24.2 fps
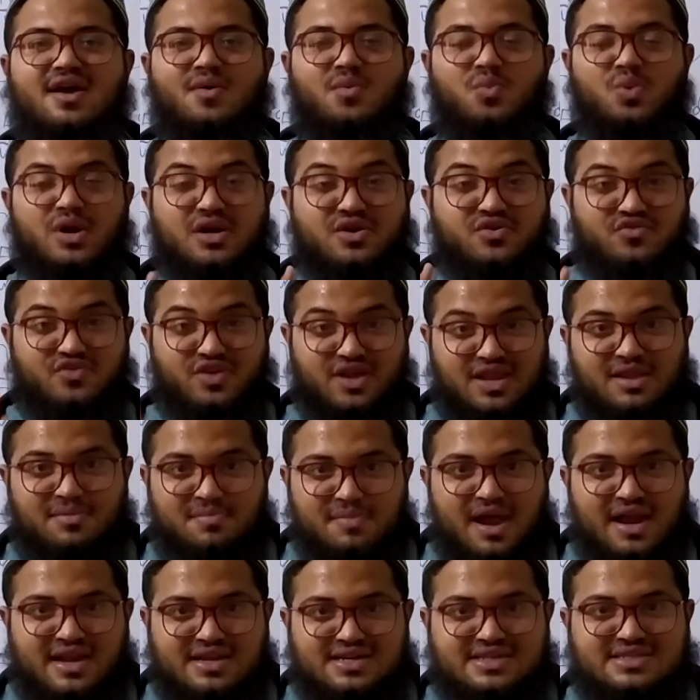What really
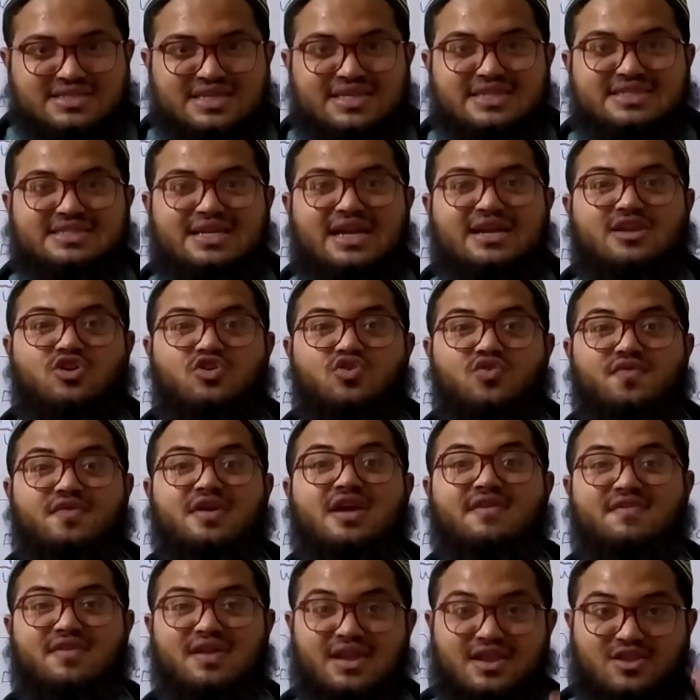matters is that you've
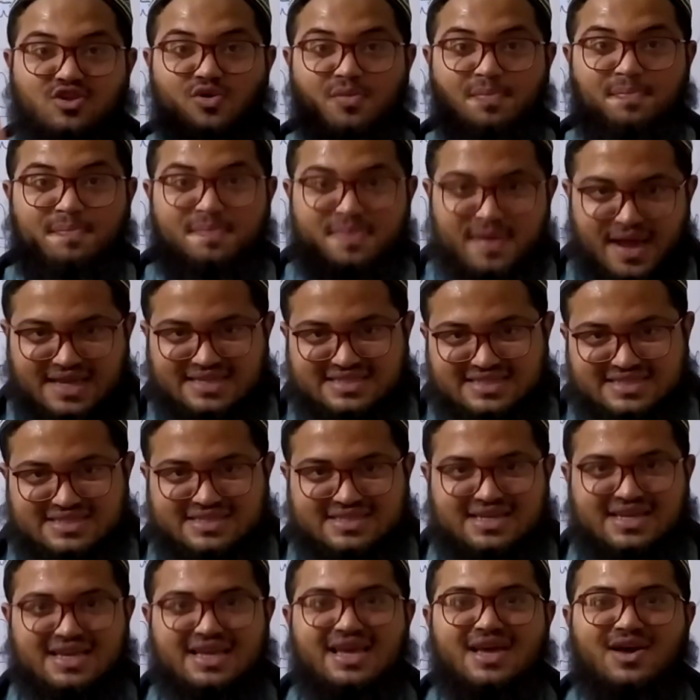given it your
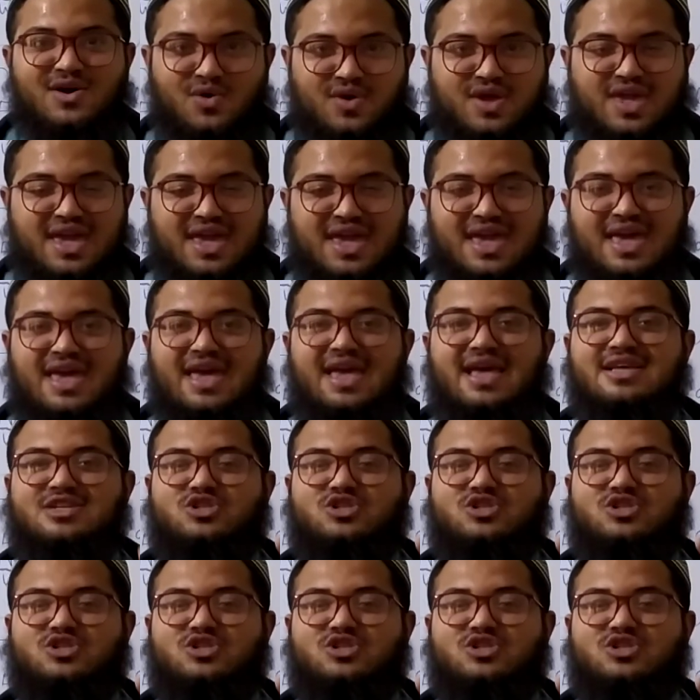best, okay?